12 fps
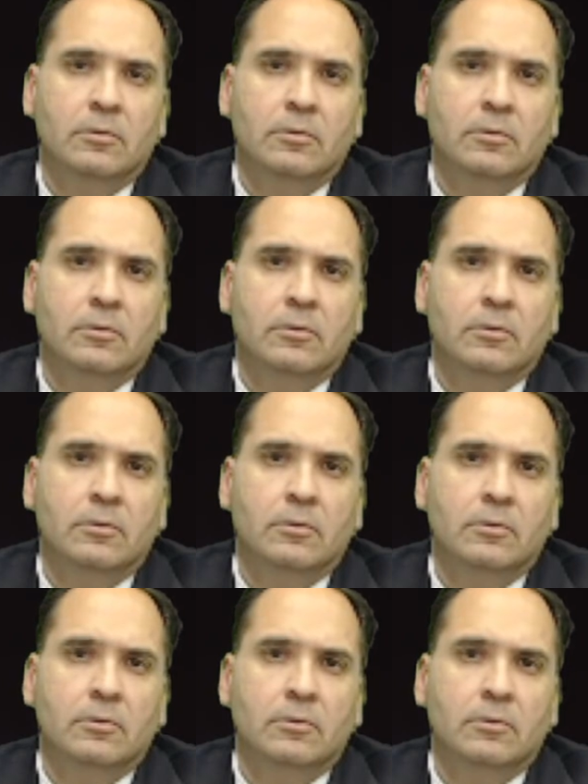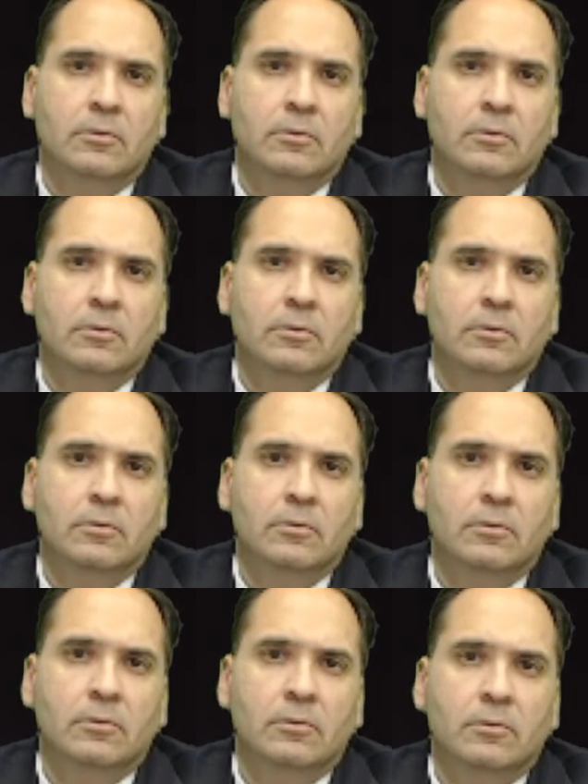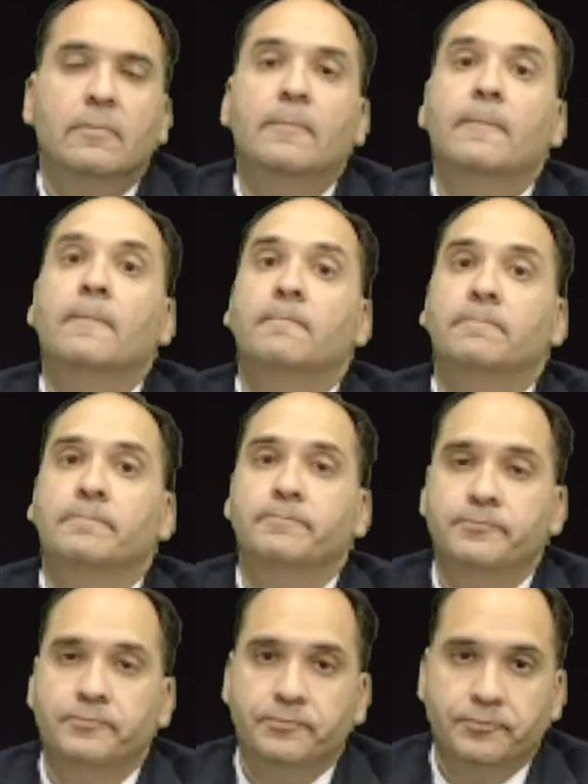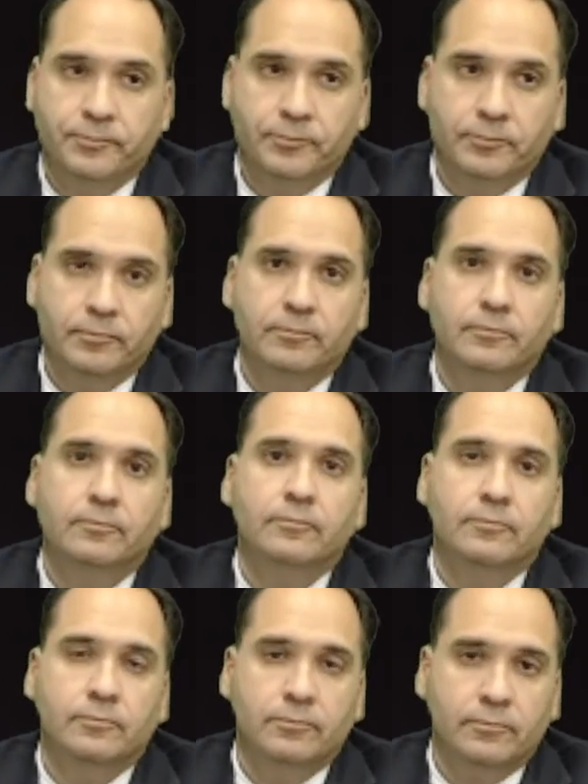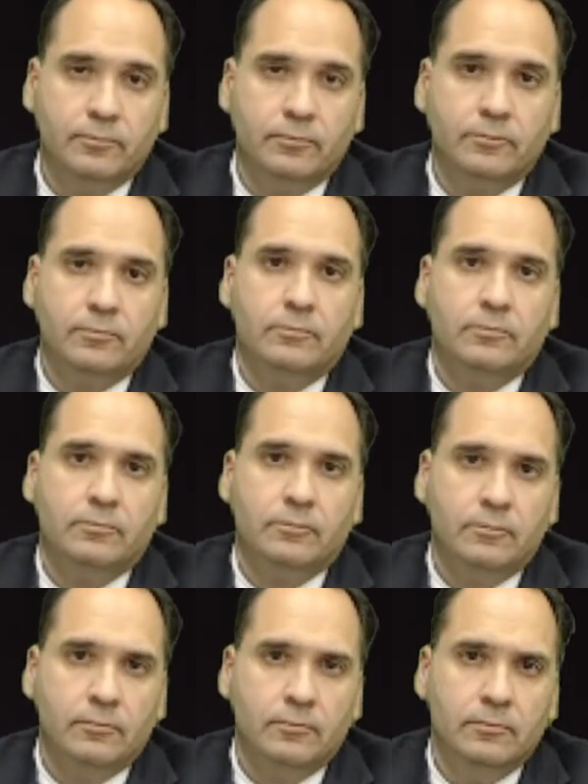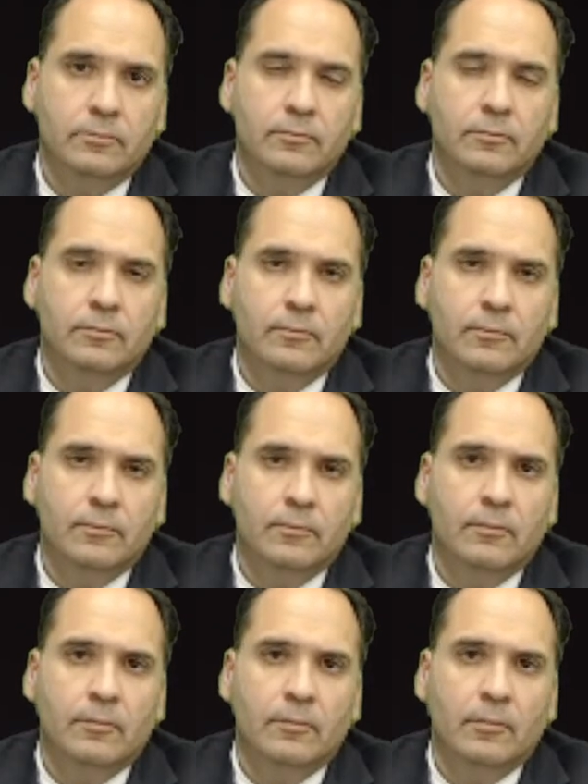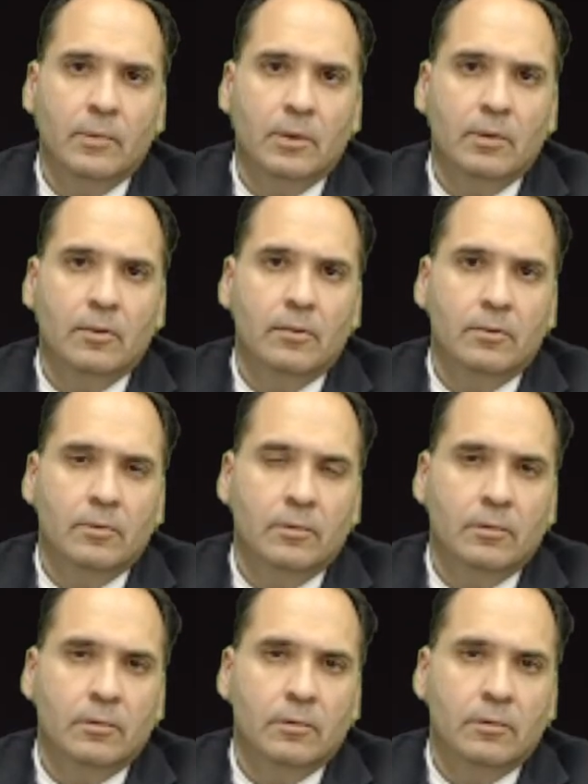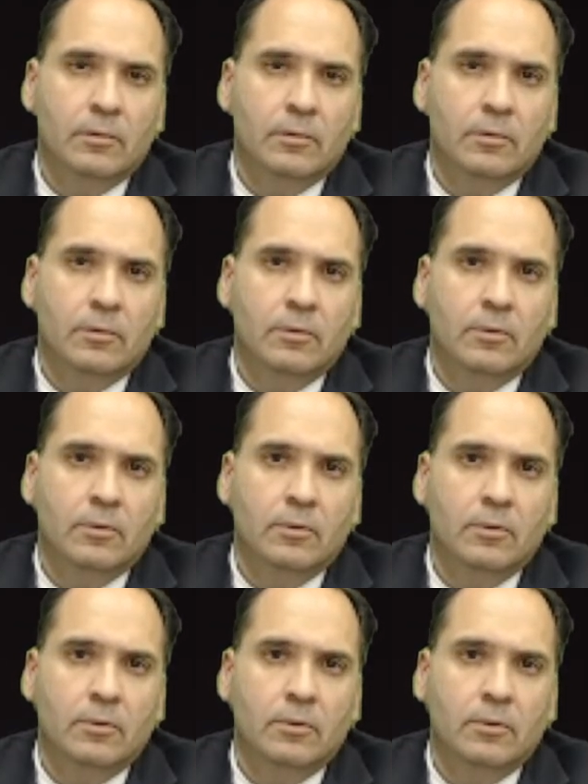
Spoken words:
This person isn't speaking.